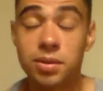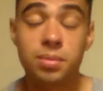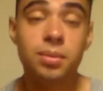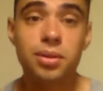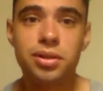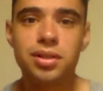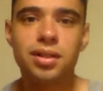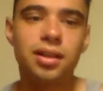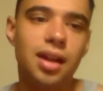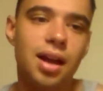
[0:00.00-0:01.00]
It's pretty much
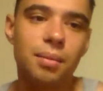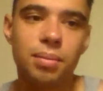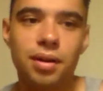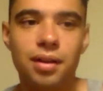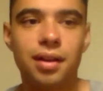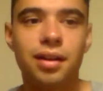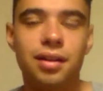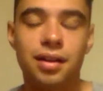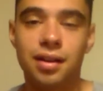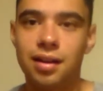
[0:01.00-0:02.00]
just like that, but like
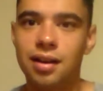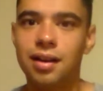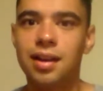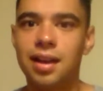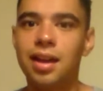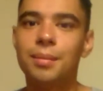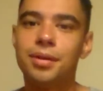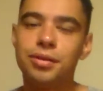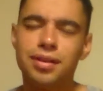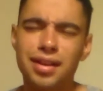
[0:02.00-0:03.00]
a game
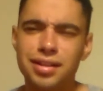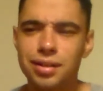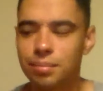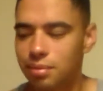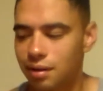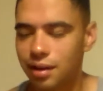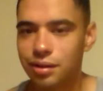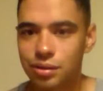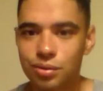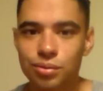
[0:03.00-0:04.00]
and you can actually
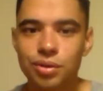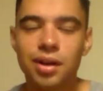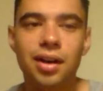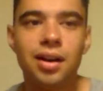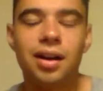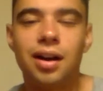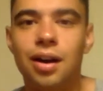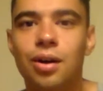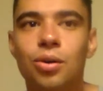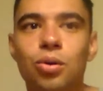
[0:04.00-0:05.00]
play through
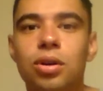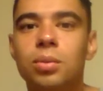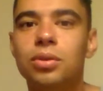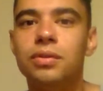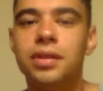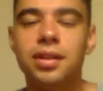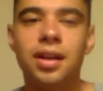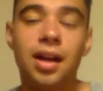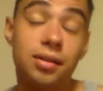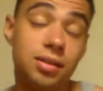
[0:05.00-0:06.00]
a horror movie.
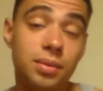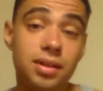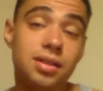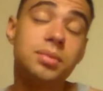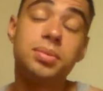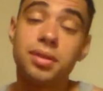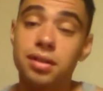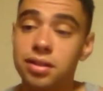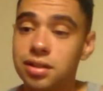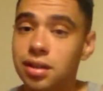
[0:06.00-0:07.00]
Now to me it seems
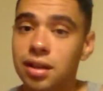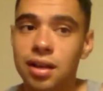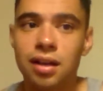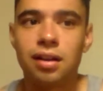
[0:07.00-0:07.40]
pretty legit.